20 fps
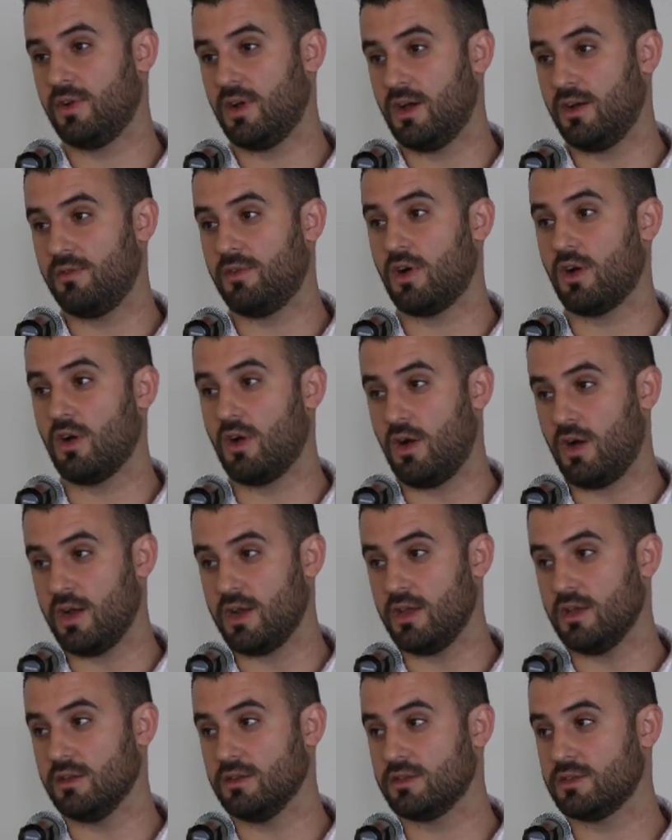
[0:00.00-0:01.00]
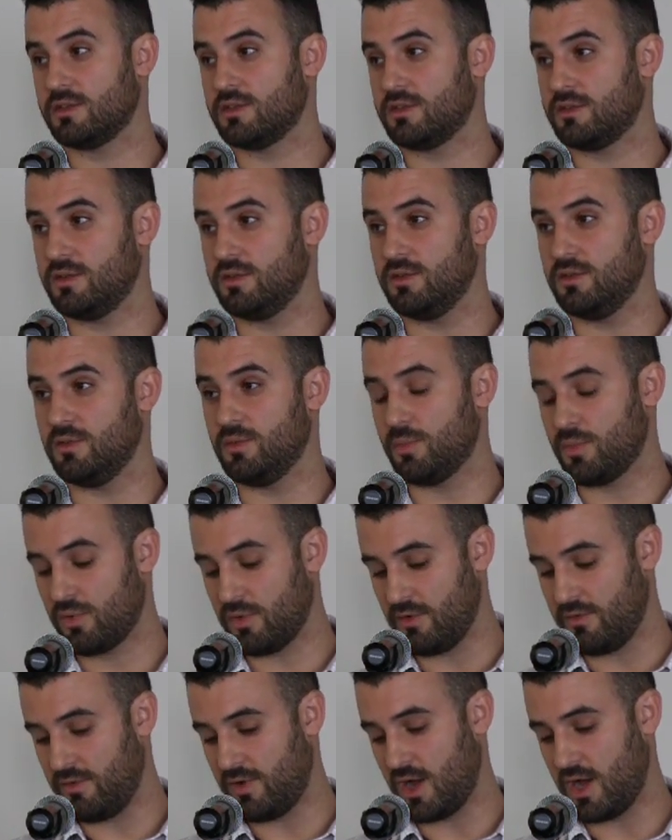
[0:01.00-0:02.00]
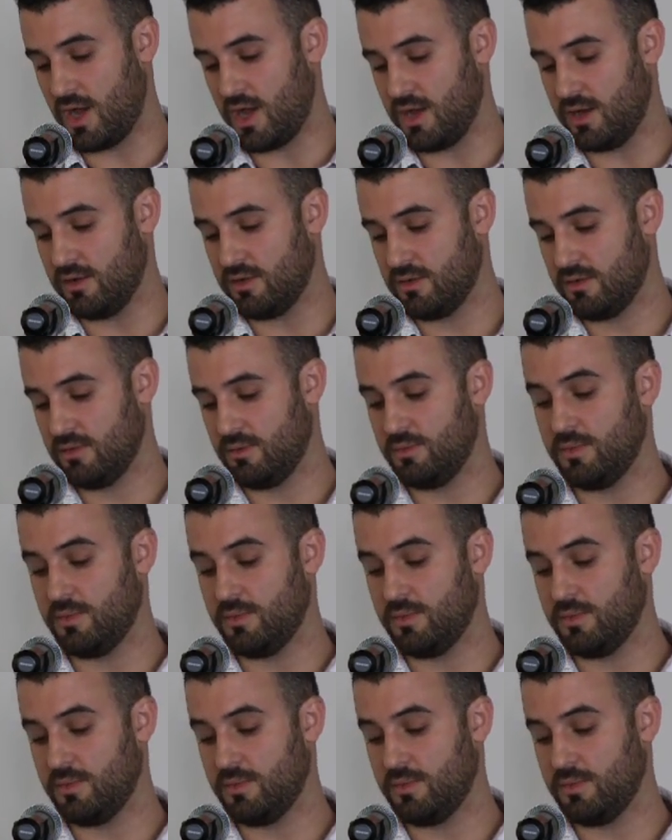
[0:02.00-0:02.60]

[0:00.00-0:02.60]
of our audience to provide